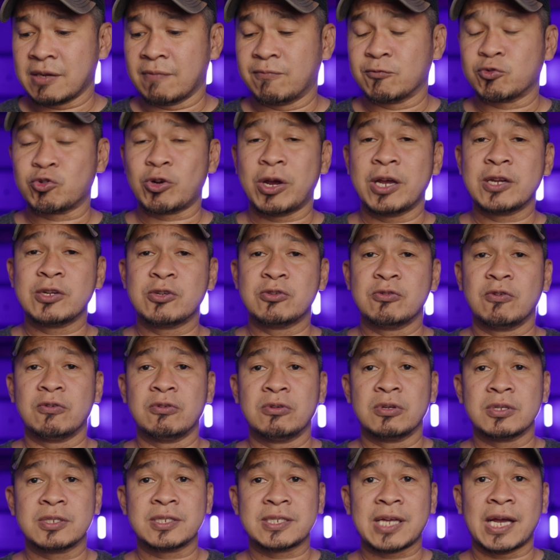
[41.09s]
I'm trying to
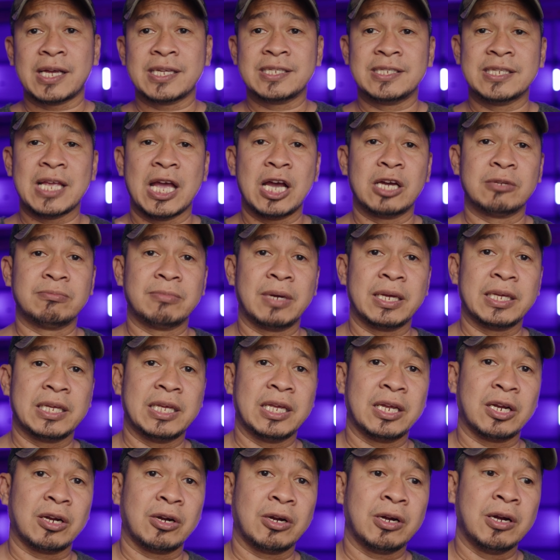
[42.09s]
size down my
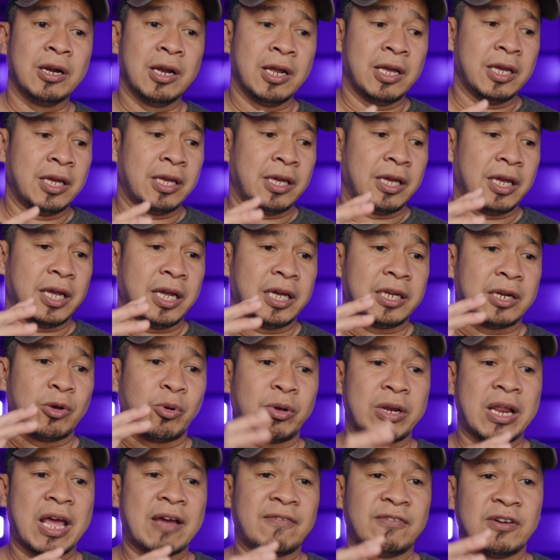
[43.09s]
gear, and I
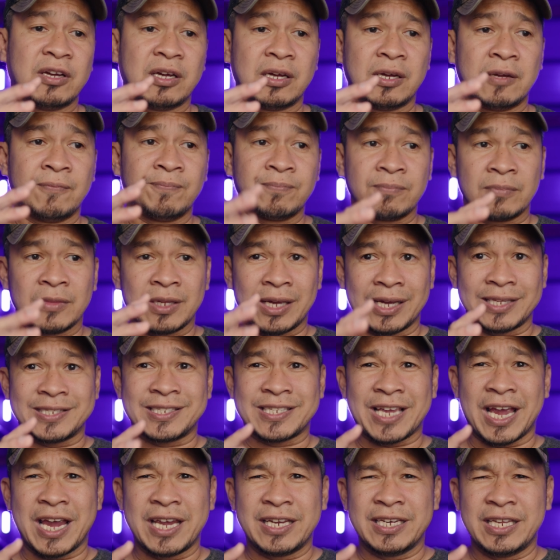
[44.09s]
want to have a
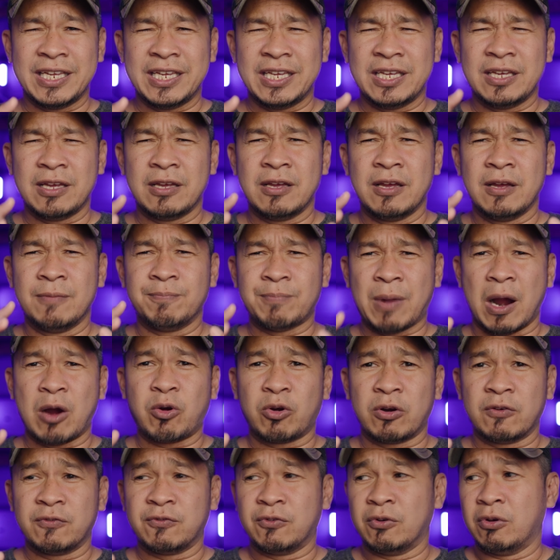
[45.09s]
tiny,
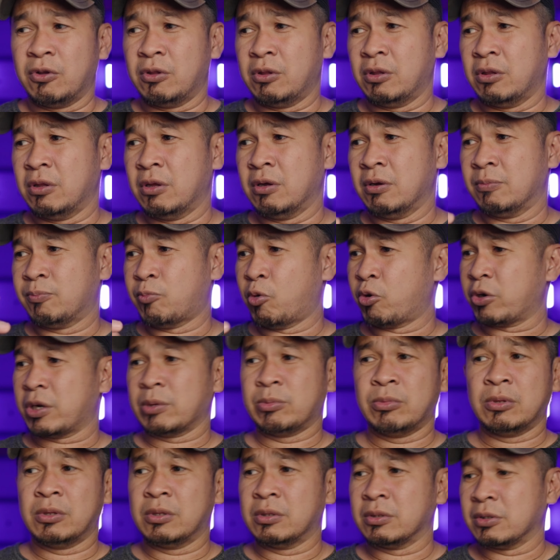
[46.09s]
powerful,
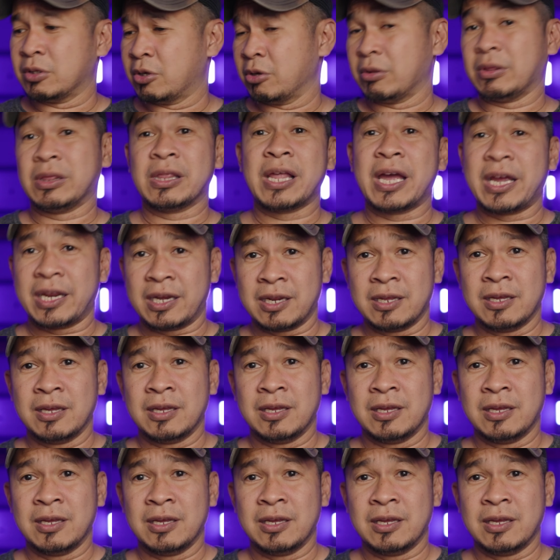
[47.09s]
portable, good light.